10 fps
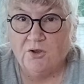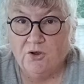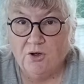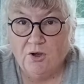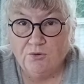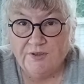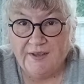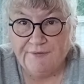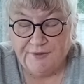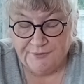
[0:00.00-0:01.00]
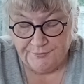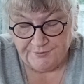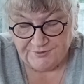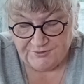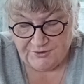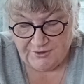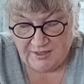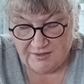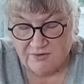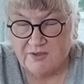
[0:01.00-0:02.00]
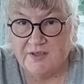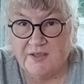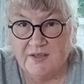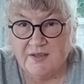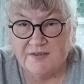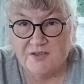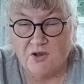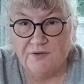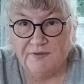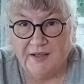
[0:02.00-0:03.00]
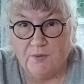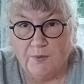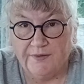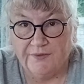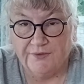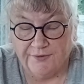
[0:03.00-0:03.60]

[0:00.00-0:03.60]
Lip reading: Good old daffodils, so they're the snowflake ones.